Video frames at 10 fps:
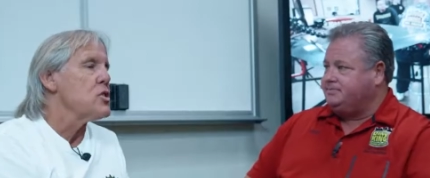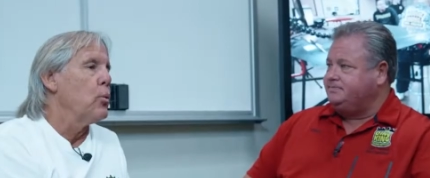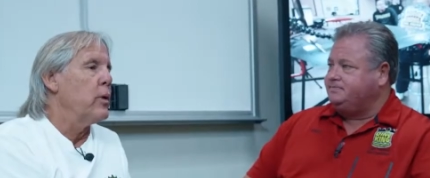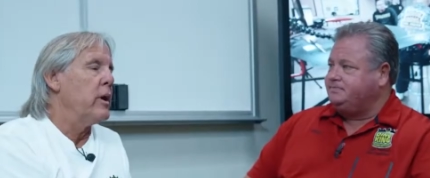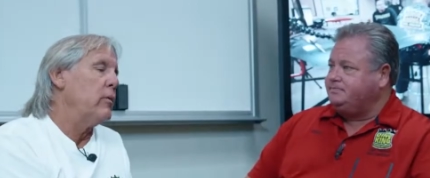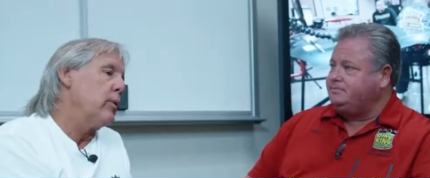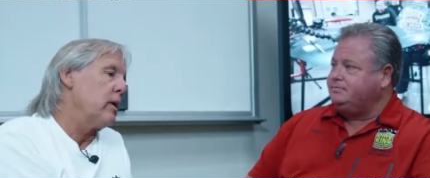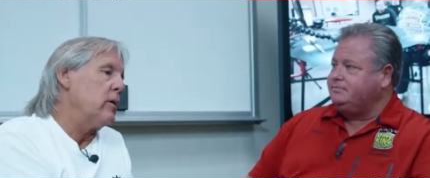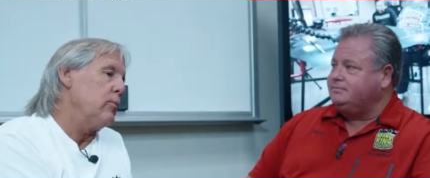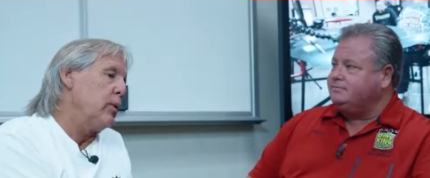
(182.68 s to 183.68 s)
Speaker 1: So we,
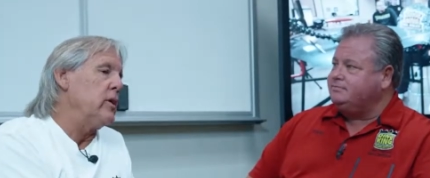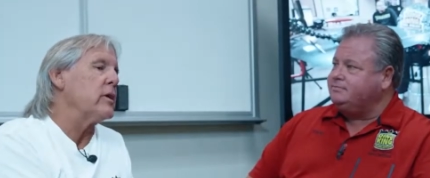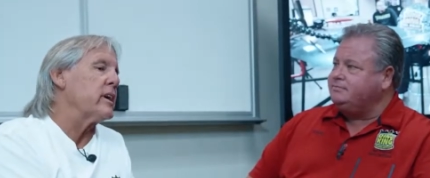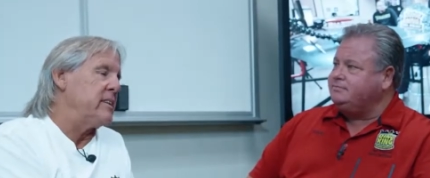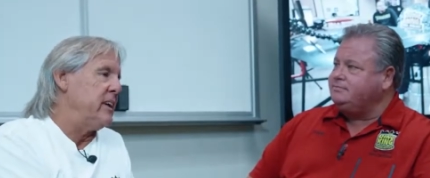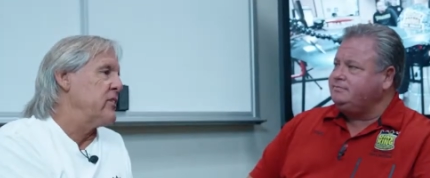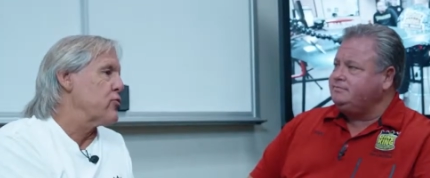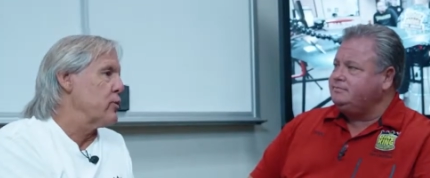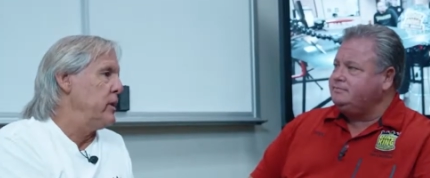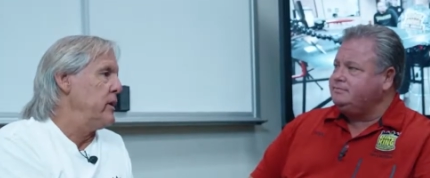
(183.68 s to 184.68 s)
we, we look at the
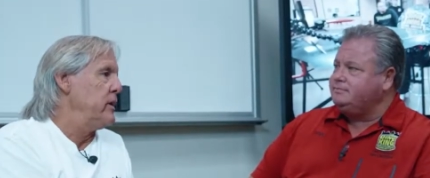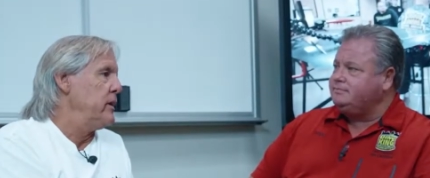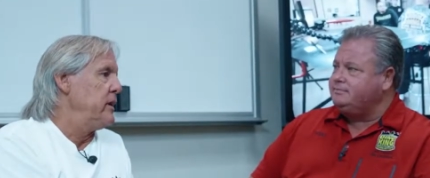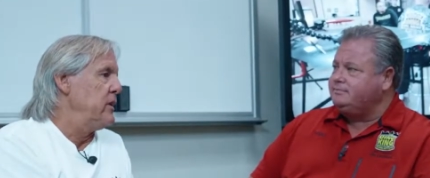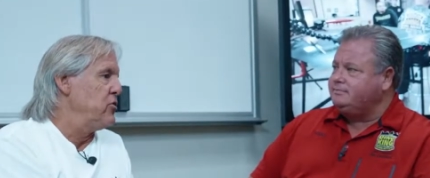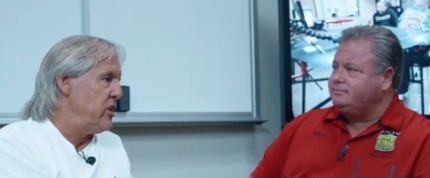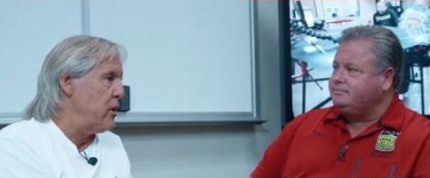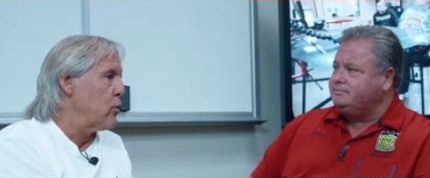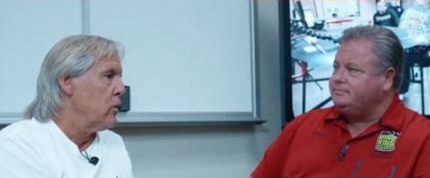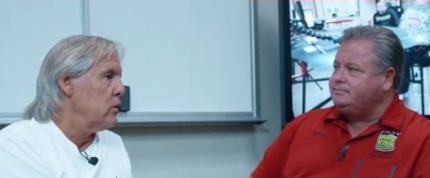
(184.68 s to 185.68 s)
industry in
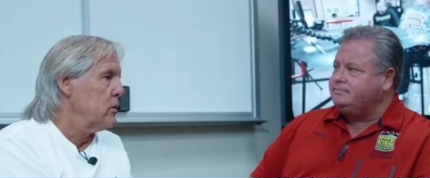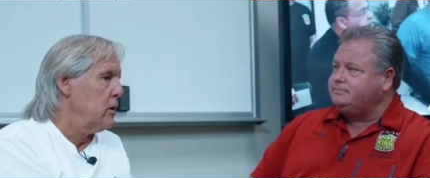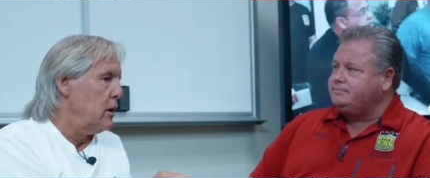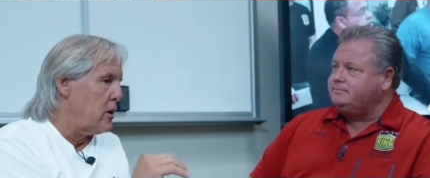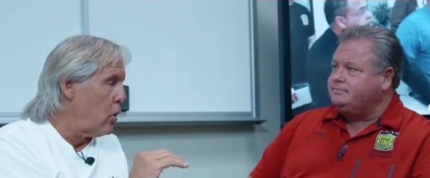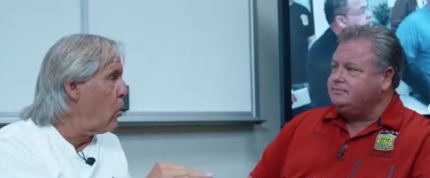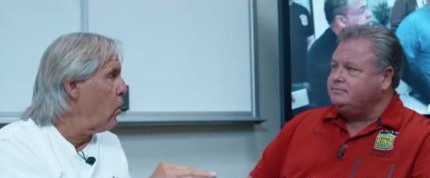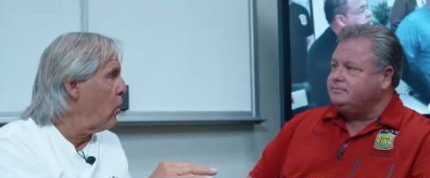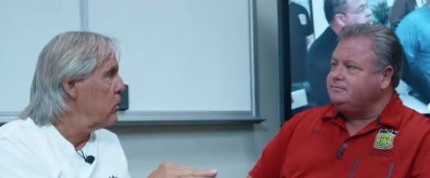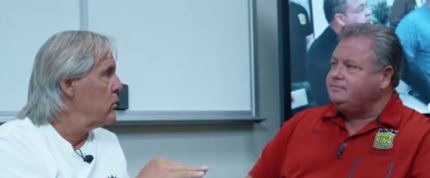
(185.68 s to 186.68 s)
general, on a
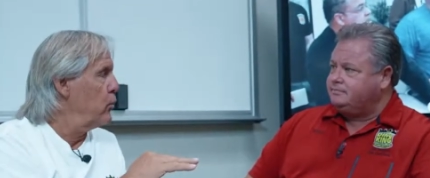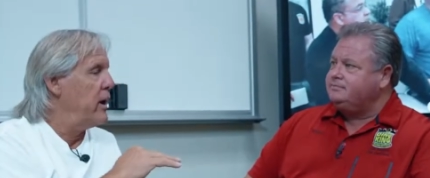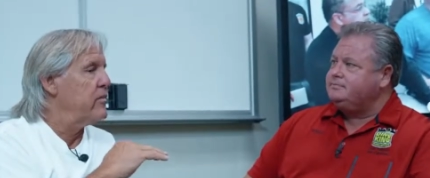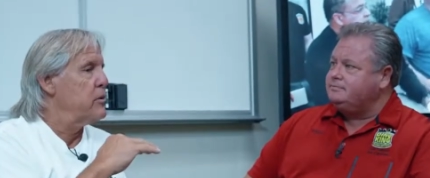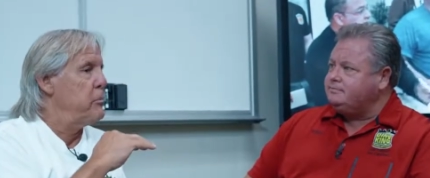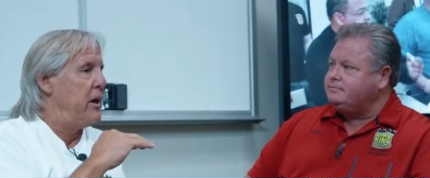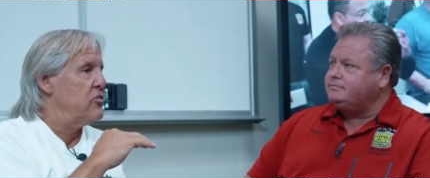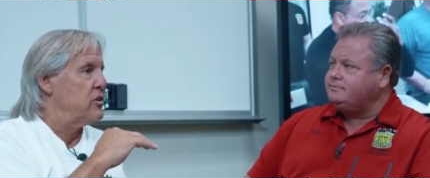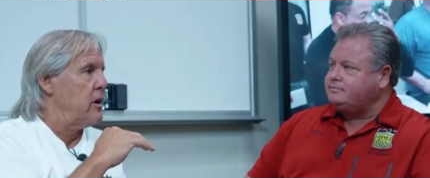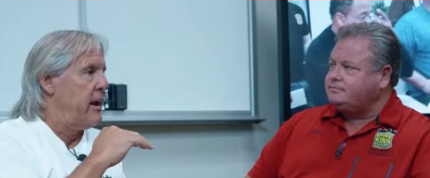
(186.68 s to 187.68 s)
whole. We have to
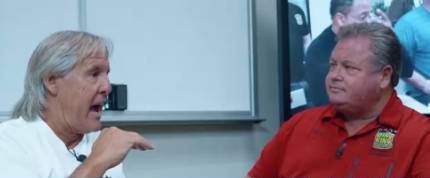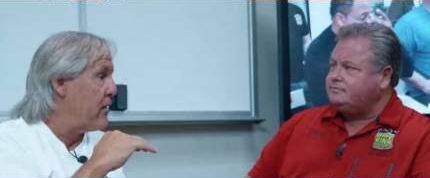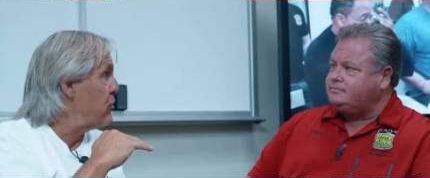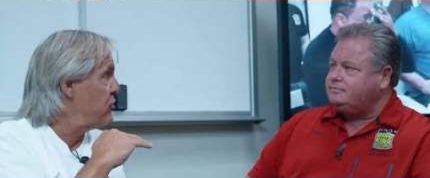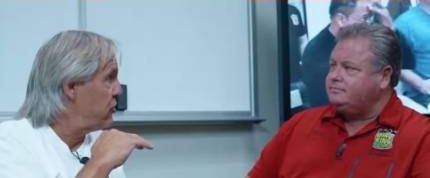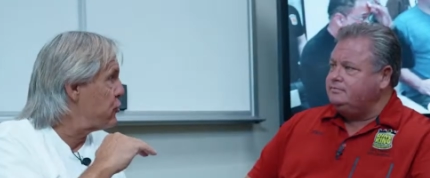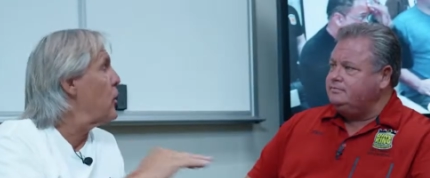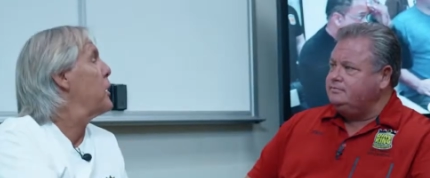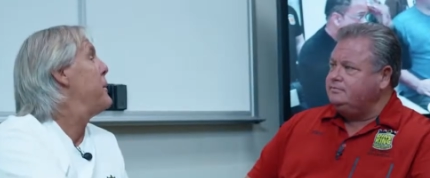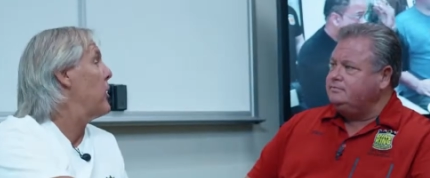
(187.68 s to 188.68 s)
base it on averages
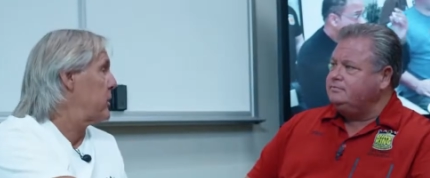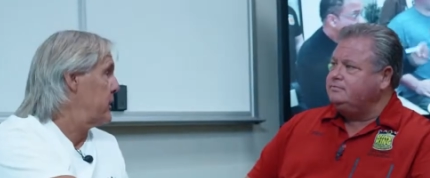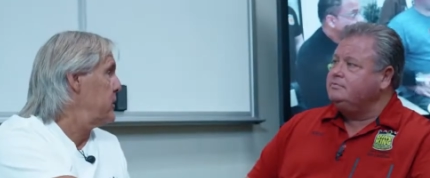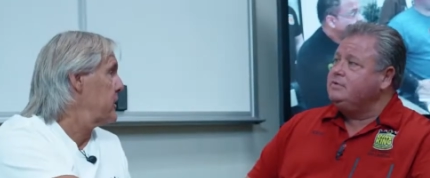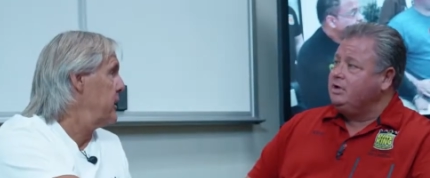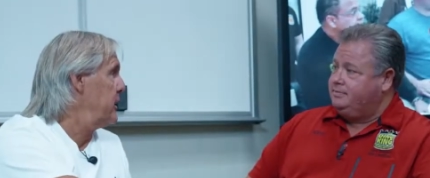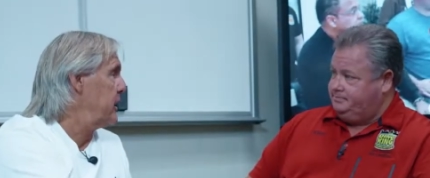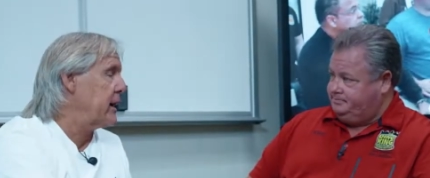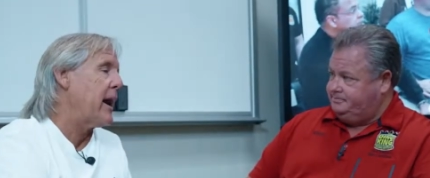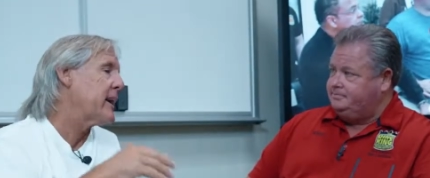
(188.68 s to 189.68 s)
throughout America.
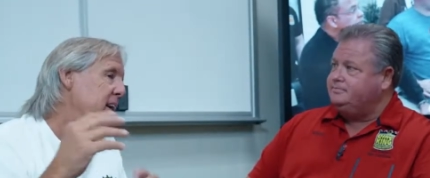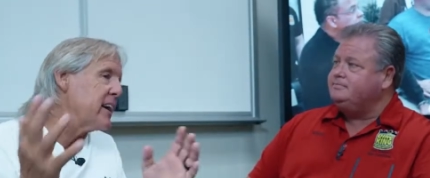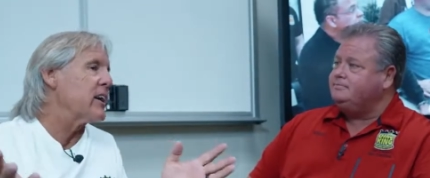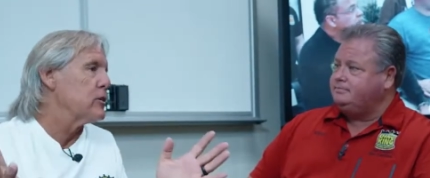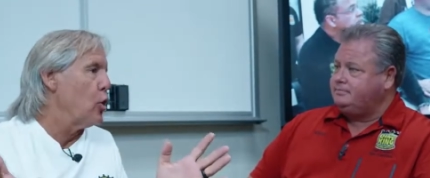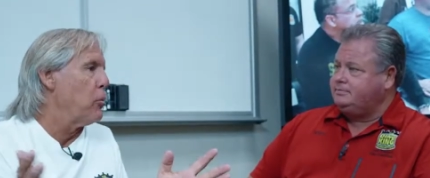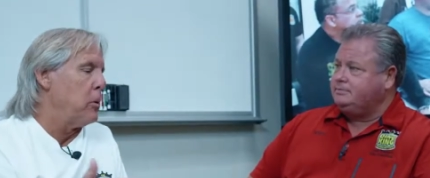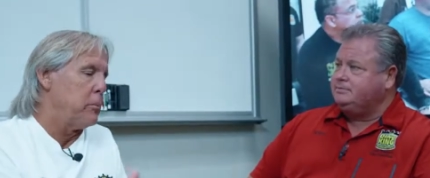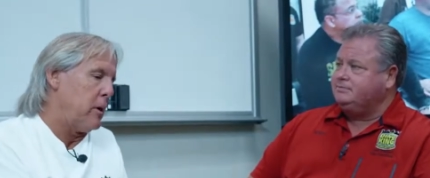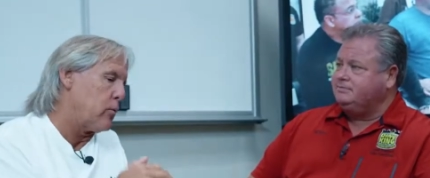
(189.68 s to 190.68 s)
Okay, I, I can get
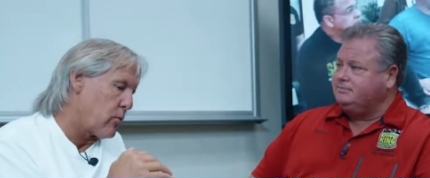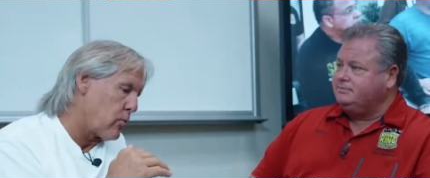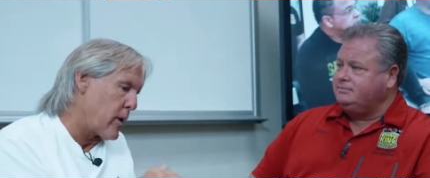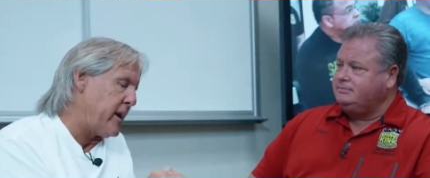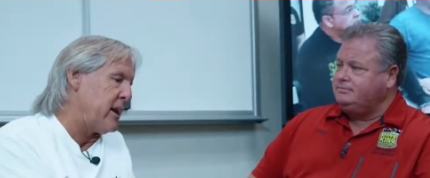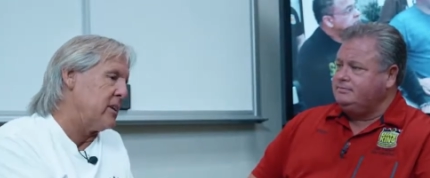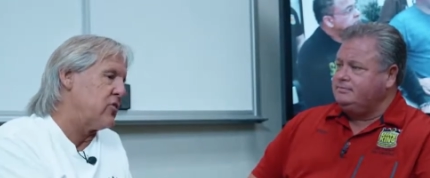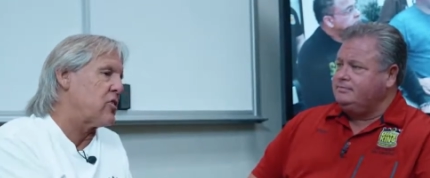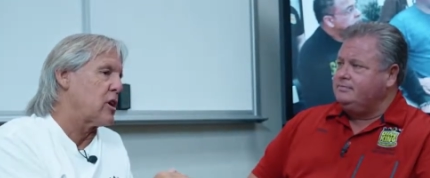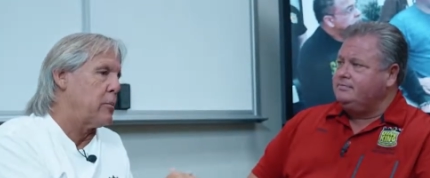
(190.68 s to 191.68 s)
global, but right now
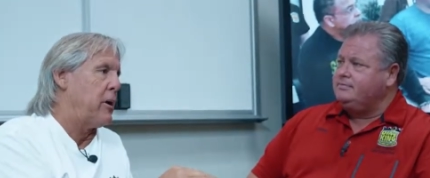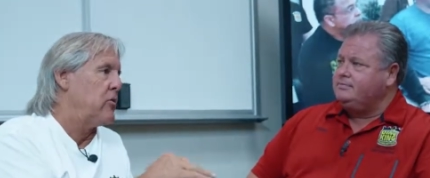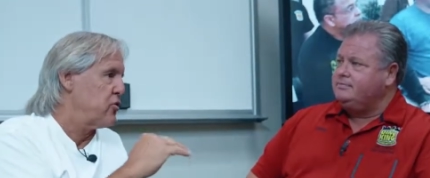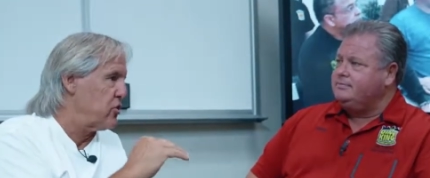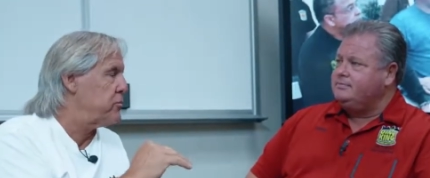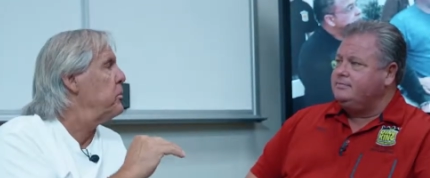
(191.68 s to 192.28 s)
let's talk about just,